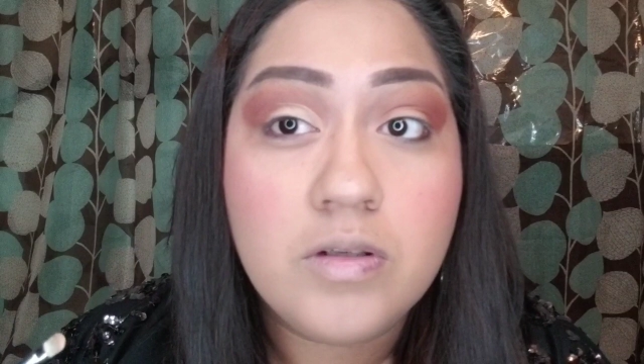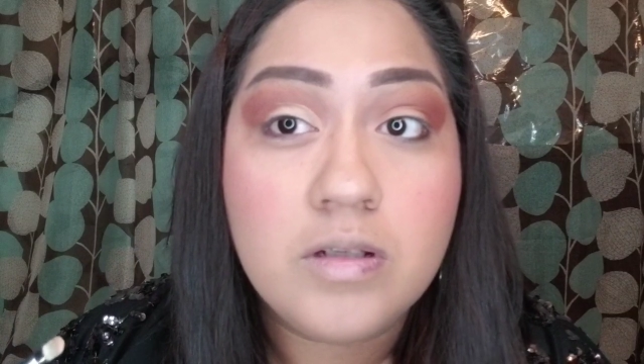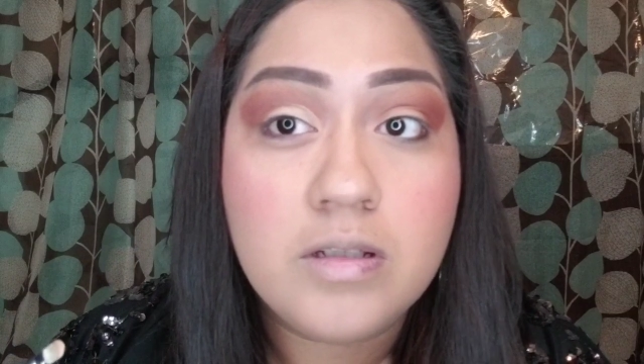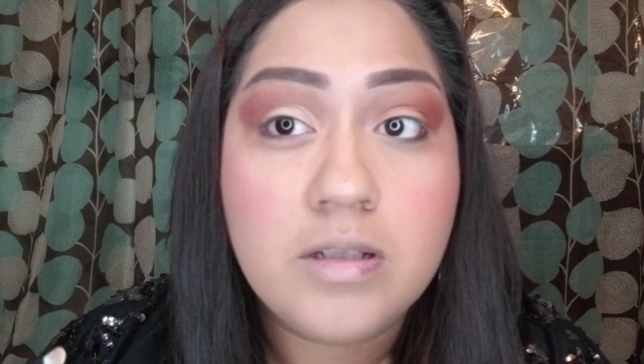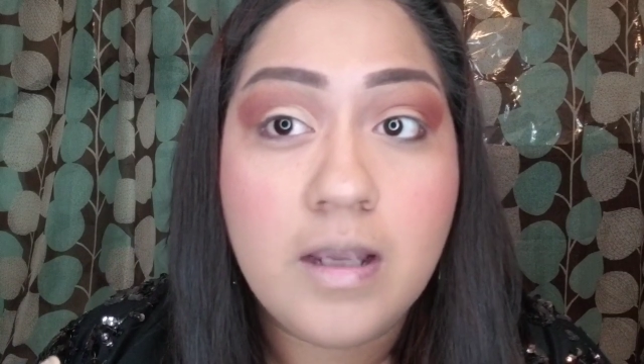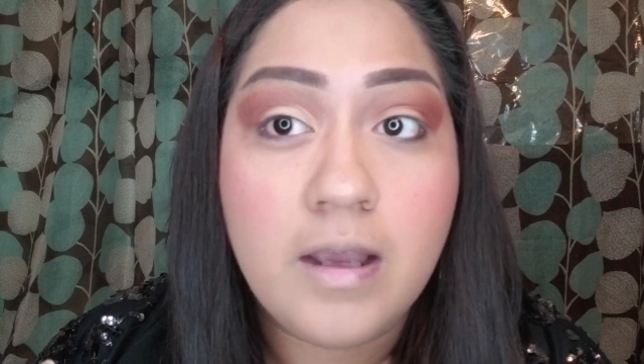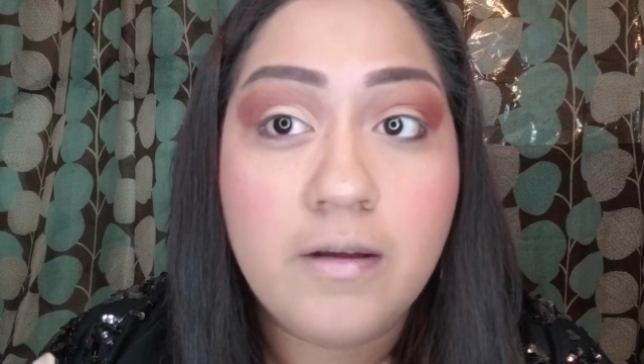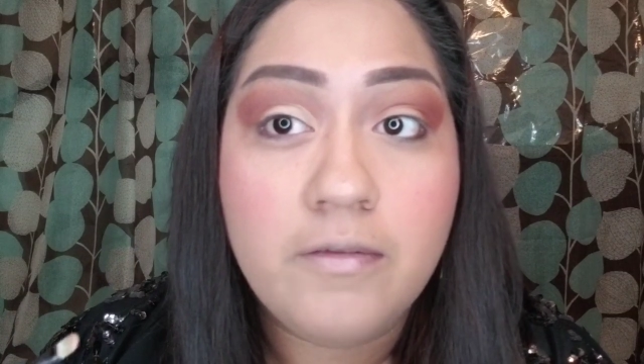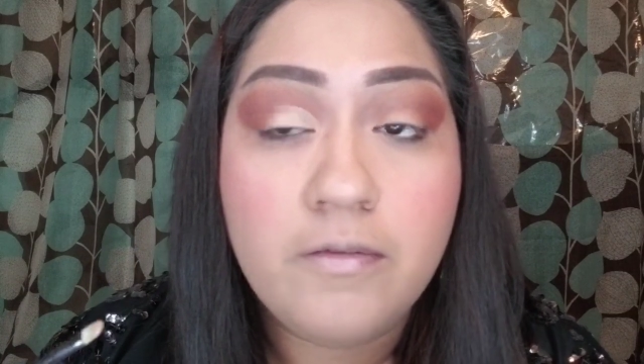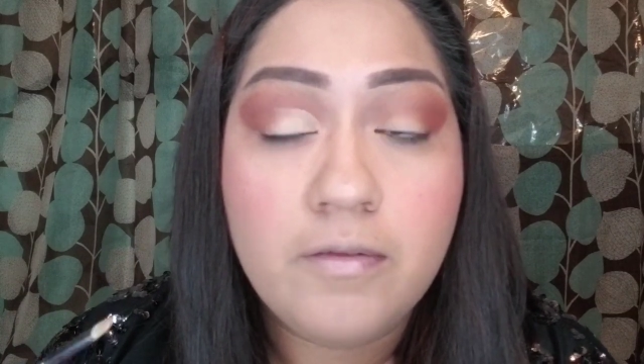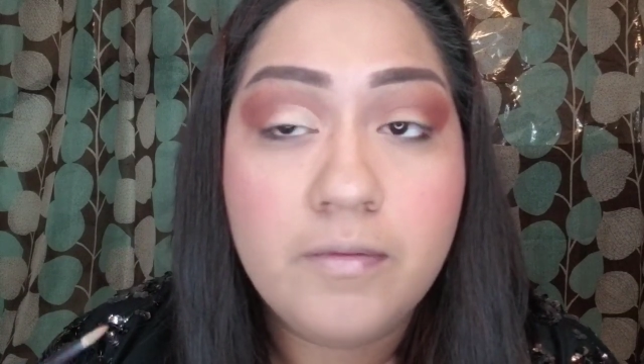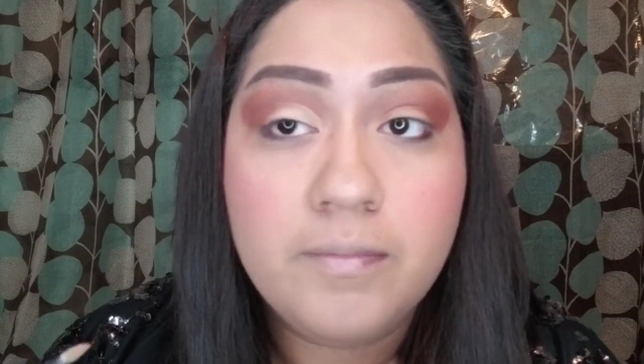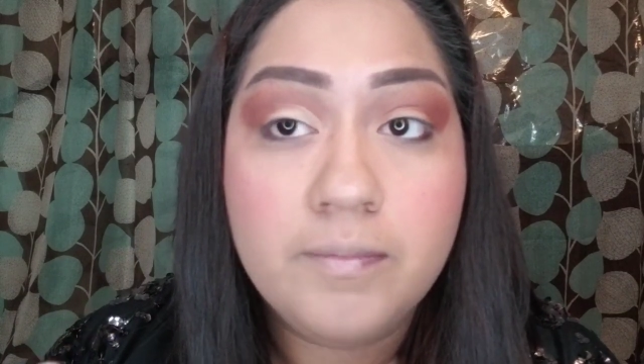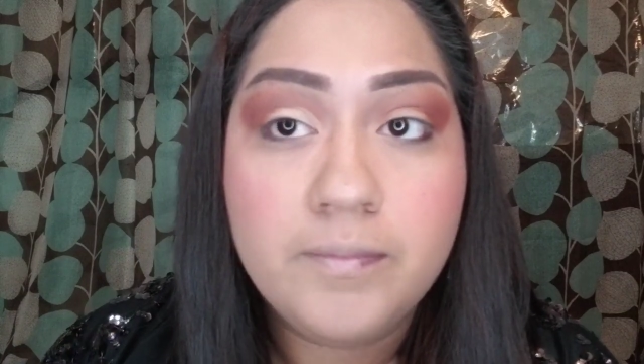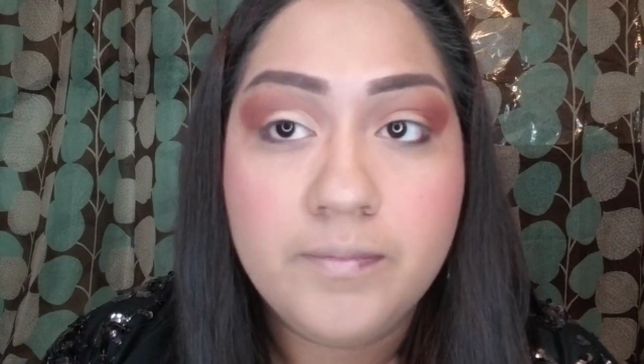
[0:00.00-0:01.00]
So just
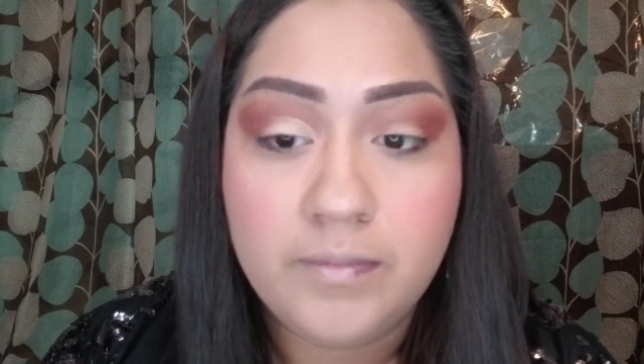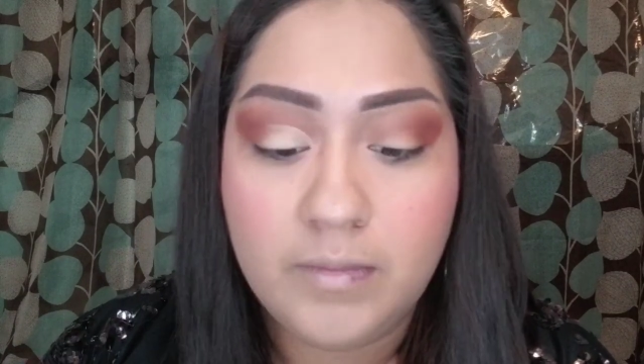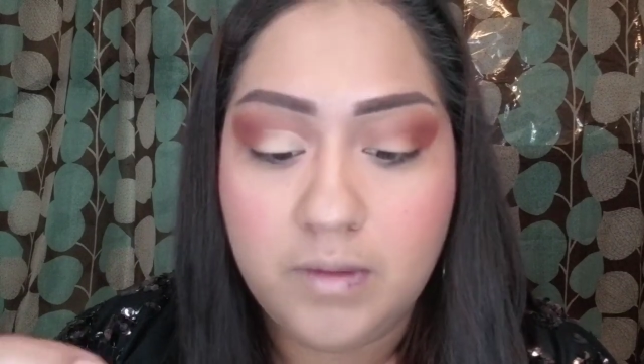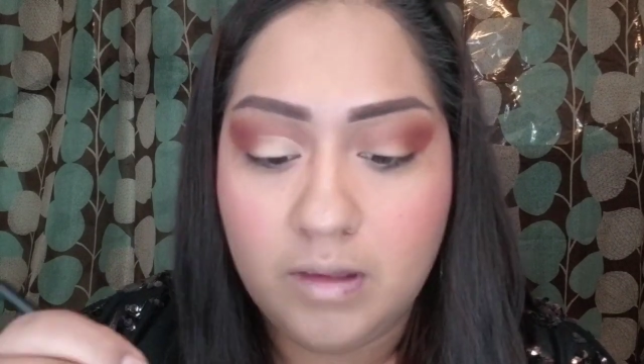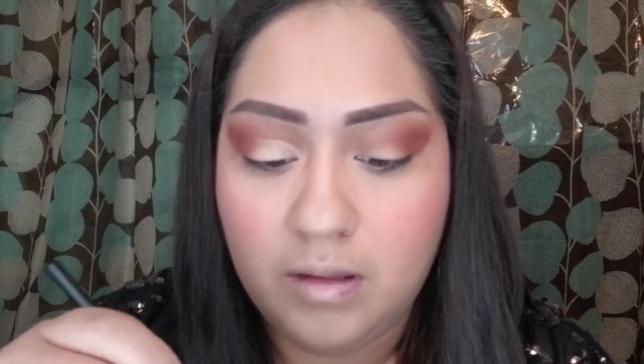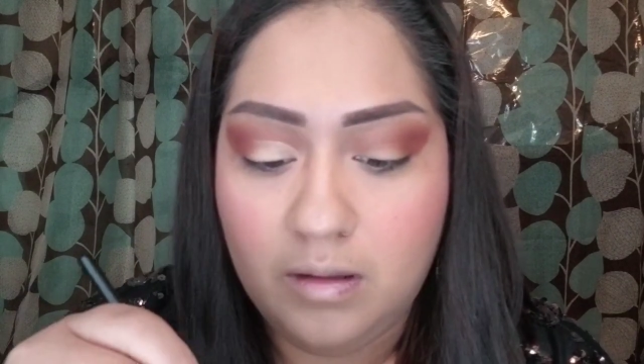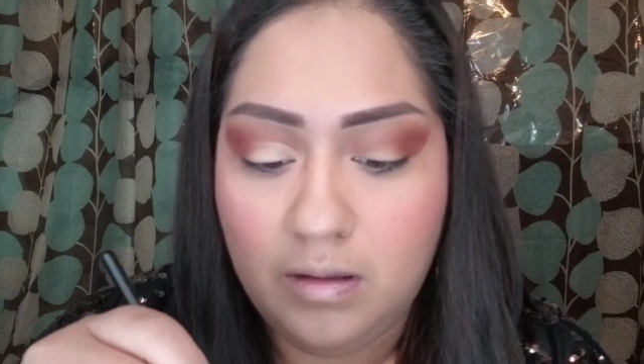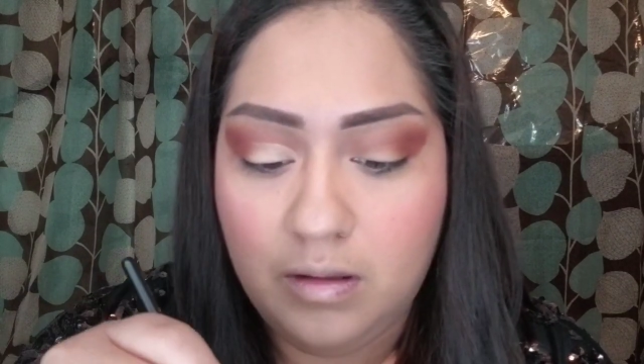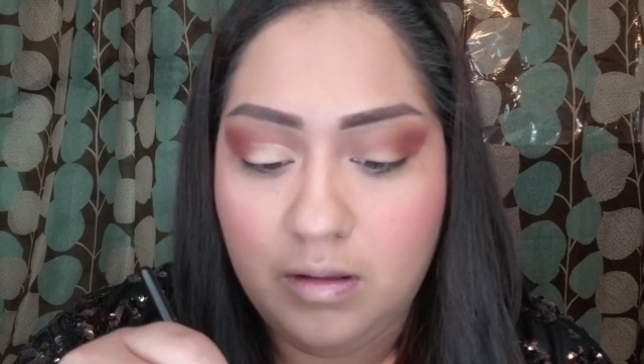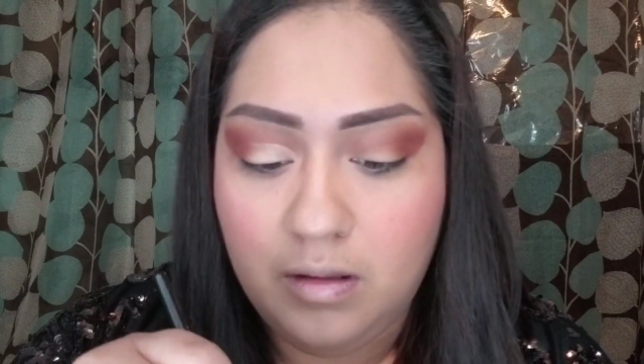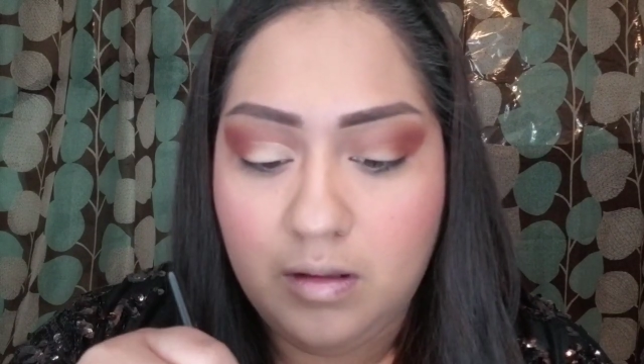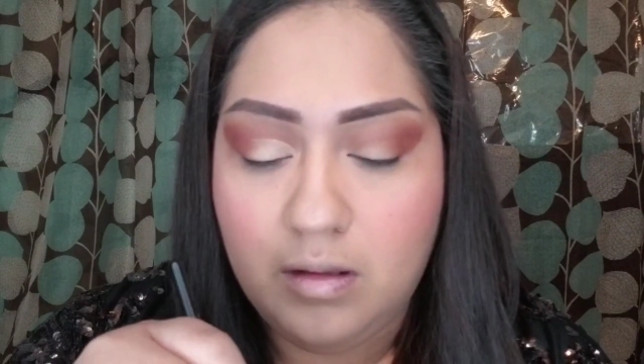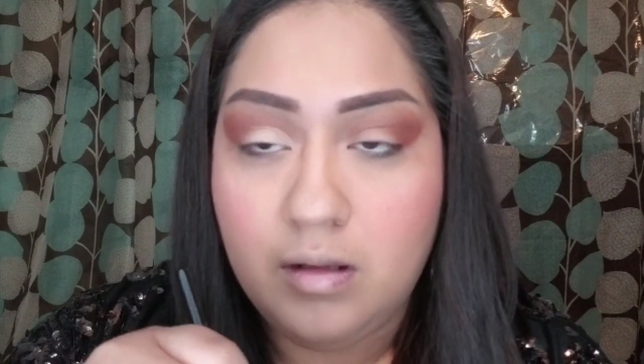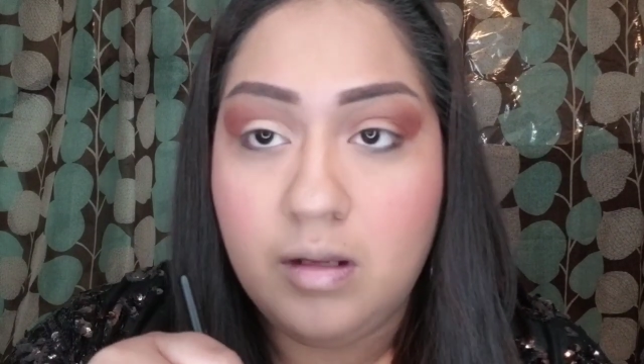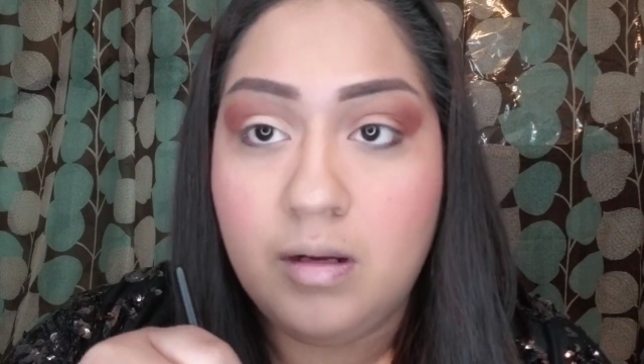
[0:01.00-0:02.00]
half,
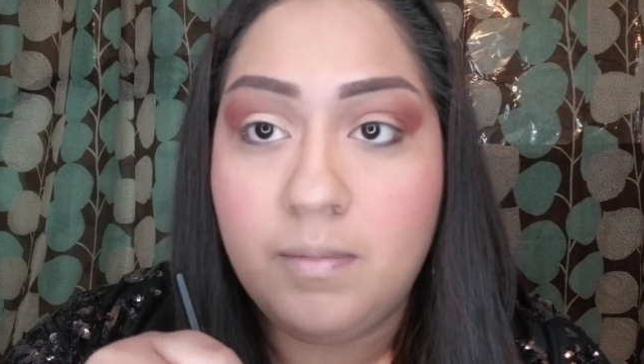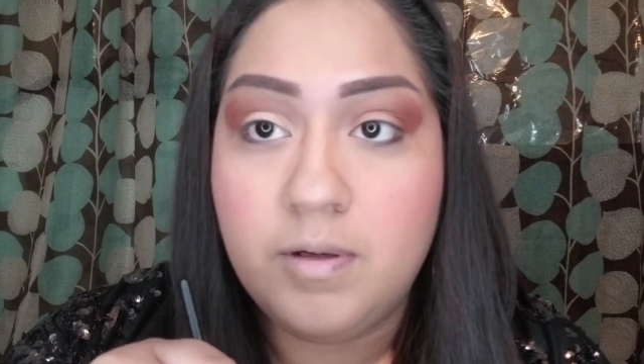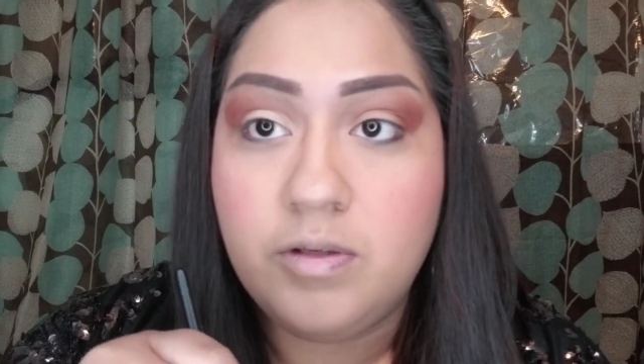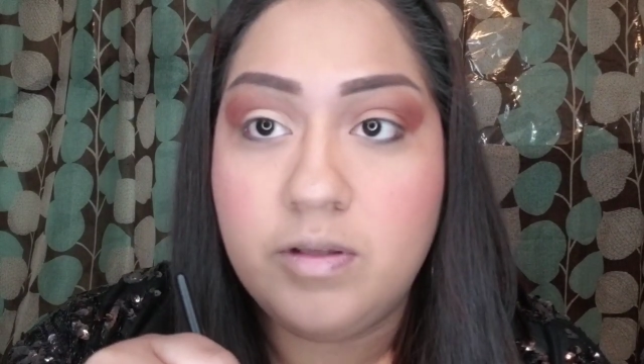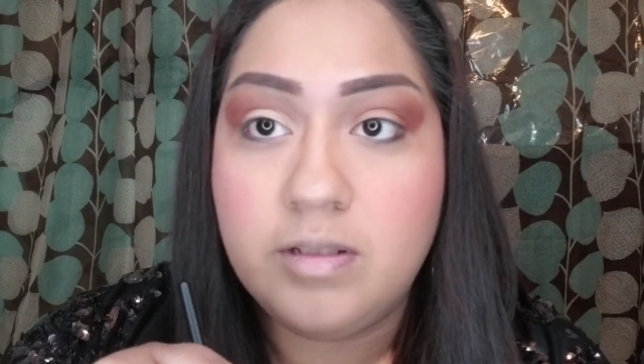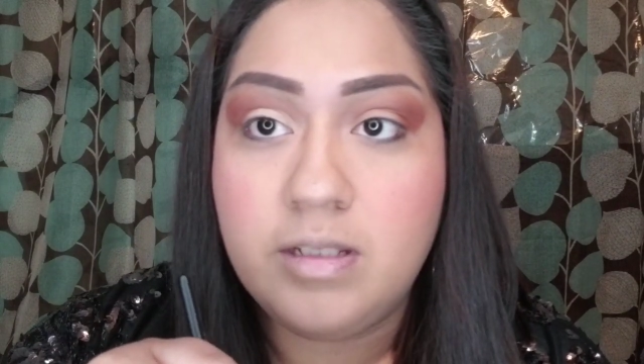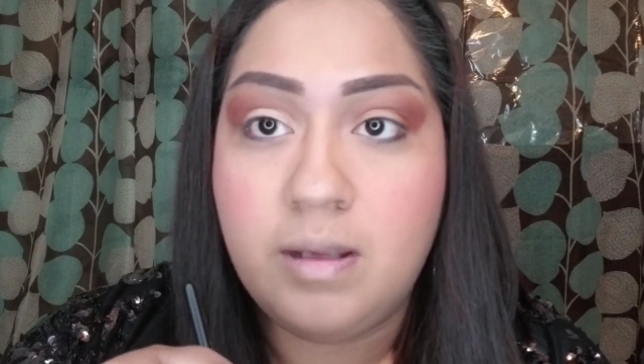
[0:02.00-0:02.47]
and